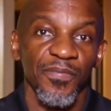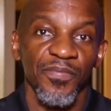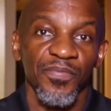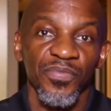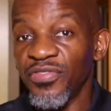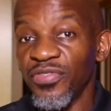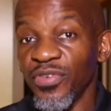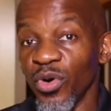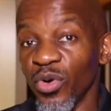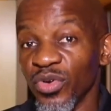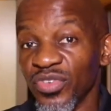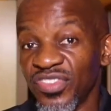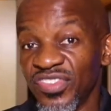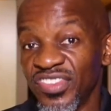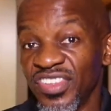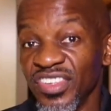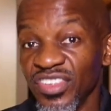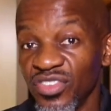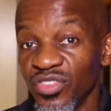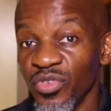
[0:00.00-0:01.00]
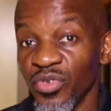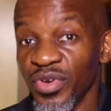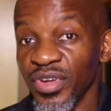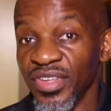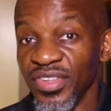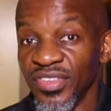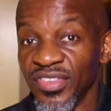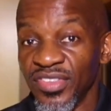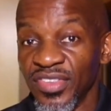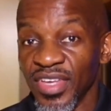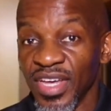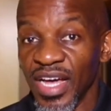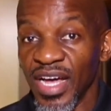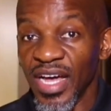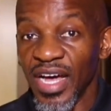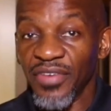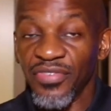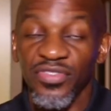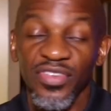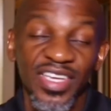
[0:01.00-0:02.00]
4 centuries
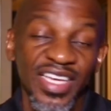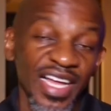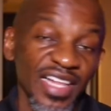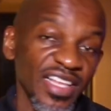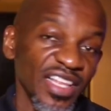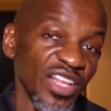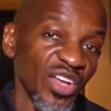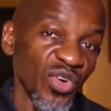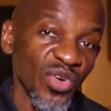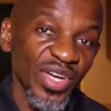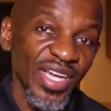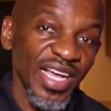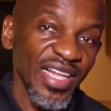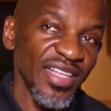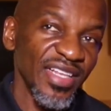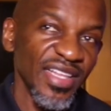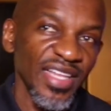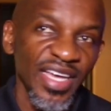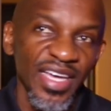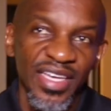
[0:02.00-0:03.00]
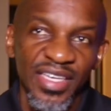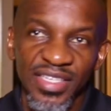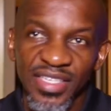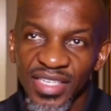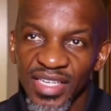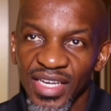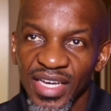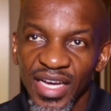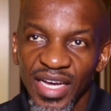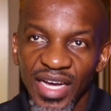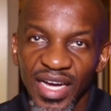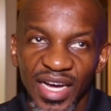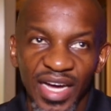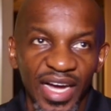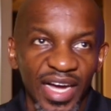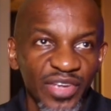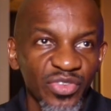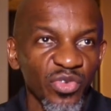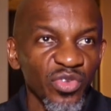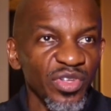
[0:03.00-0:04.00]
after Galileo Galilei
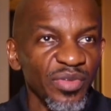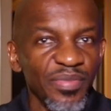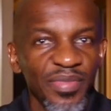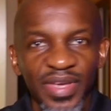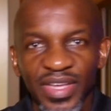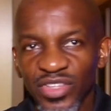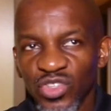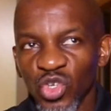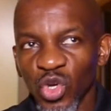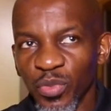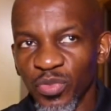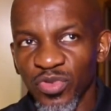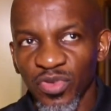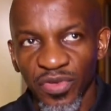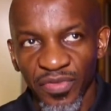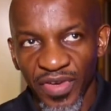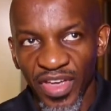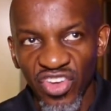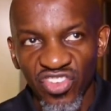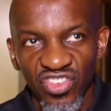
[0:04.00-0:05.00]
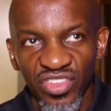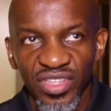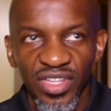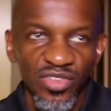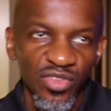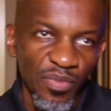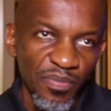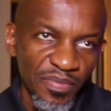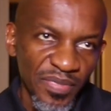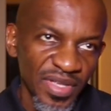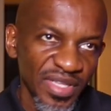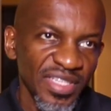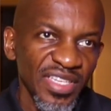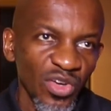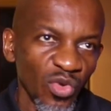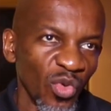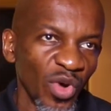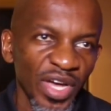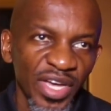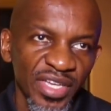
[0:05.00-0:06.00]
actually made the observation that the Milky
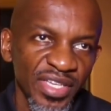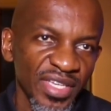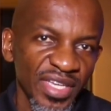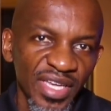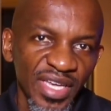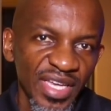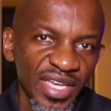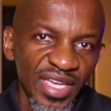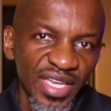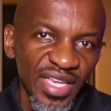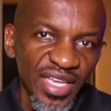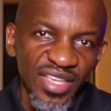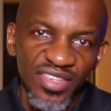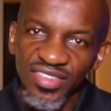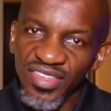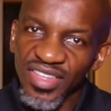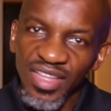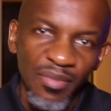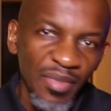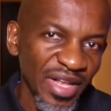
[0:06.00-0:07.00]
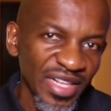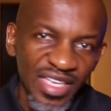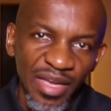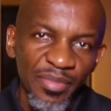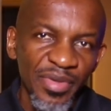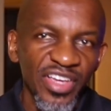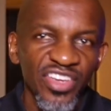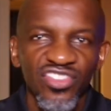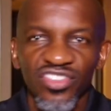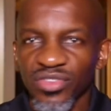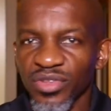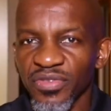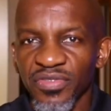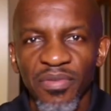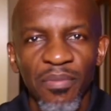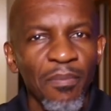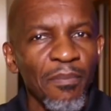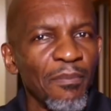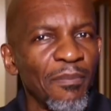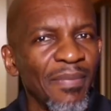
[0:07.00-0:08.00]
Way is an amalgamation of a
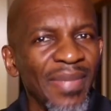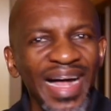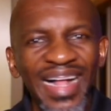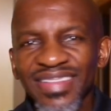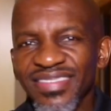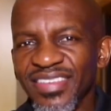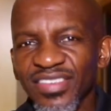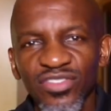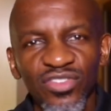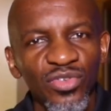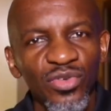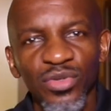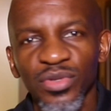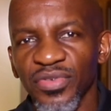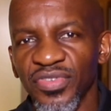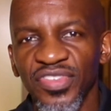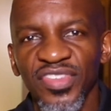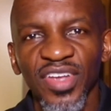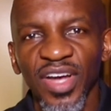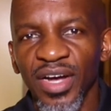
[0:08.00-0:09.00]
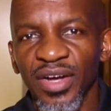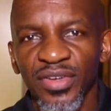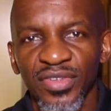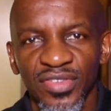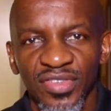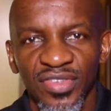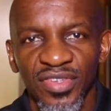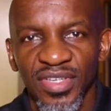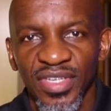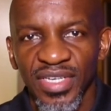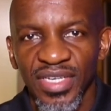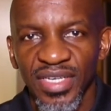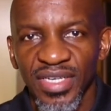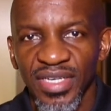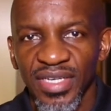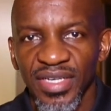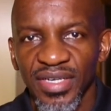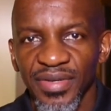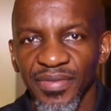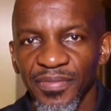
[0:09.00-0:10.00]
multitude of stars,
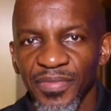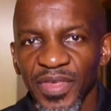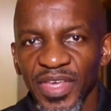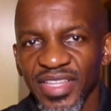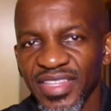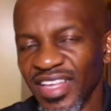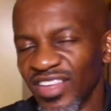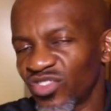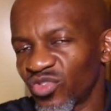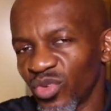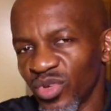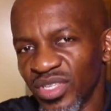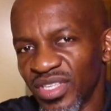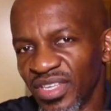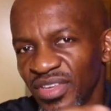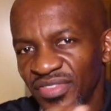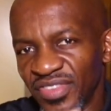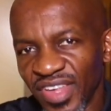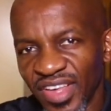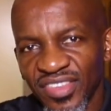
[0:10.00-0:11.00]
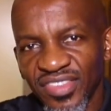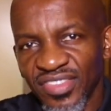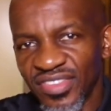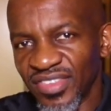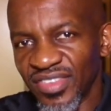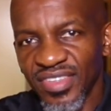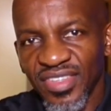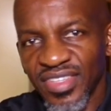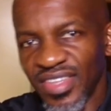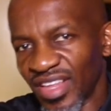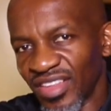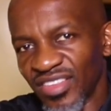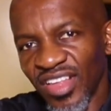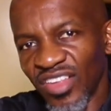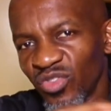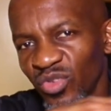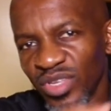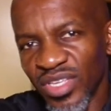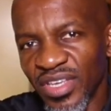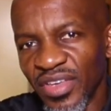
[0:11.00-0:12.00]
and that's what gives
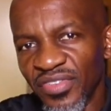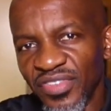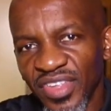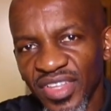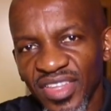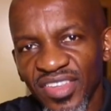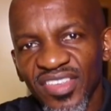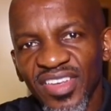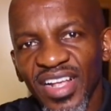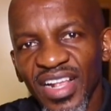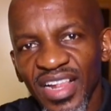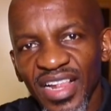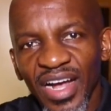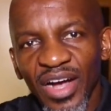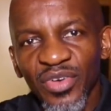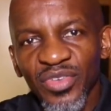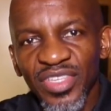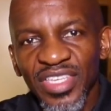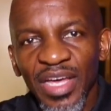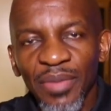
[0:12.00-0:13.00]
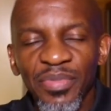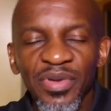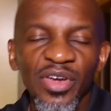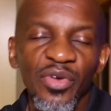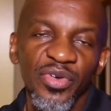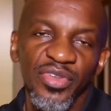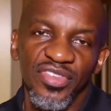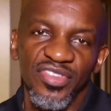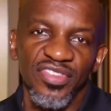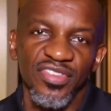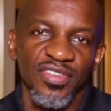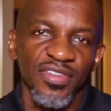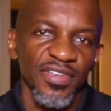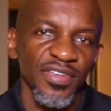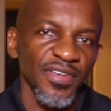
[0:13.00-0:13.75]
it this cloudy appearance,